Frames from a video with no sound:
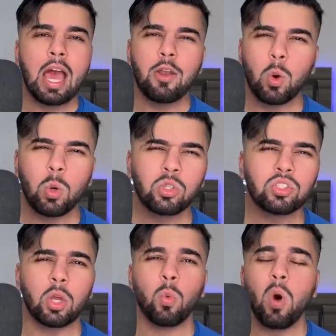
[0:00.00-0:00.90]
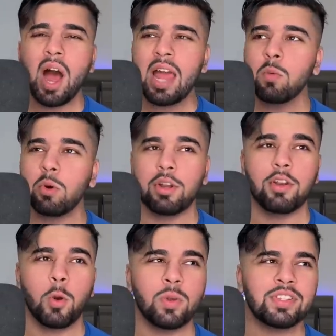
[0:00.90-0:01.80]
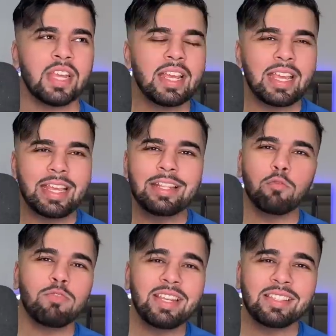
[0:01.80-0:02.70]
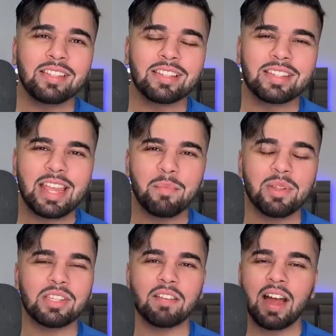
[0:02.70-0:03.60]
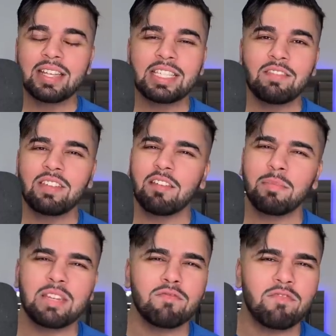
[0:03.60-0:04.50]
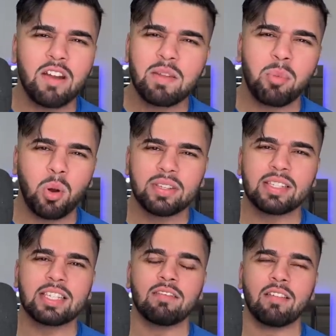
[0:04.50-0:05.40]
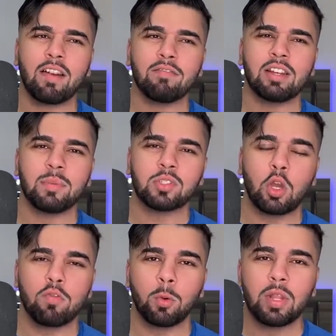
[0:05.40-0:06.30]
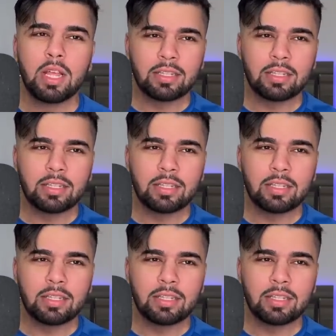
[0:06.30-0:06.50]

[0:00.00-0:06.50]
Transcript: And also, what I want to know is, in the recent statements, that ITV have been very positive around Phillip Schofield.